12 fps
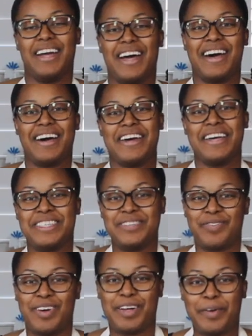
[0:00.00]

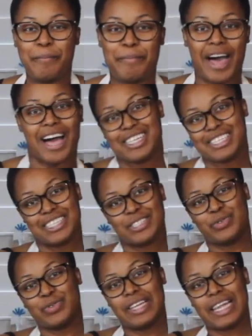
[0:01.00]
guys, welcome back
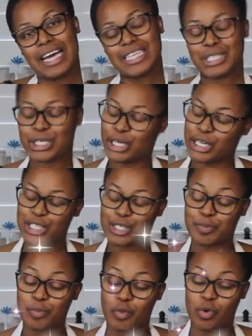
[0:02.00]
to Less
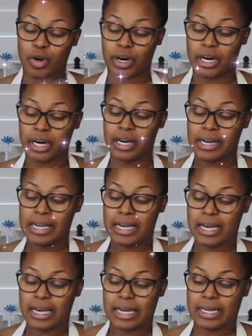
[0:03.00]
Cooks More.
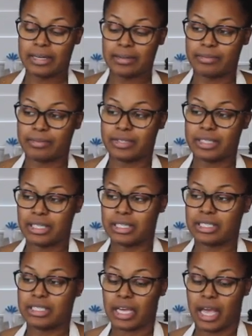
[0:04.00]

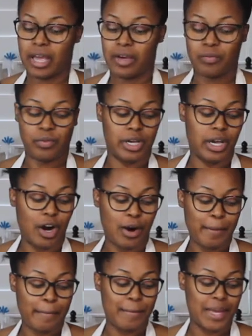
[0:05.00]
Today we
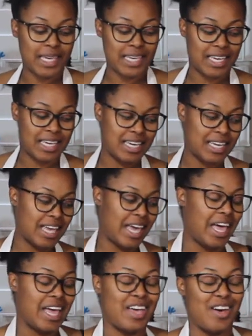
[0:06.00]
are making
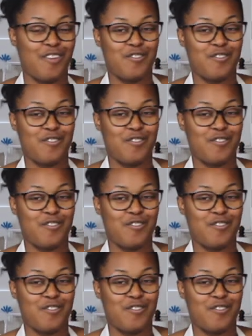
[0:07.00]
a